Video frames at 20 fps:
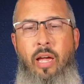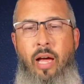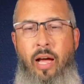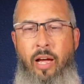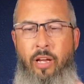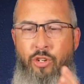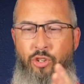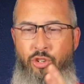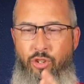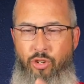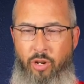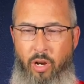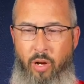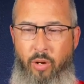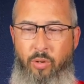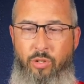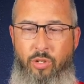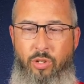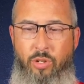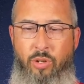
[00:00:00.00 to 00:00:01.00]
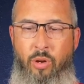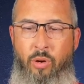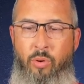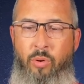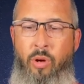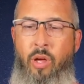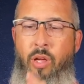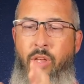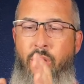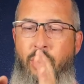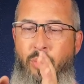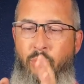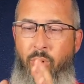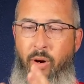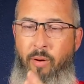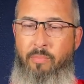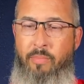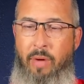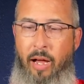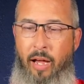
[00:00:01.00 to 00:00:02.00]
I chose you, you
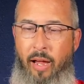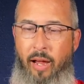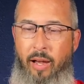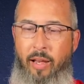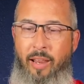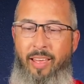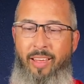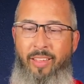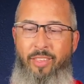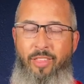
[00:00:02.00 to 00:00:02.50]
are mine,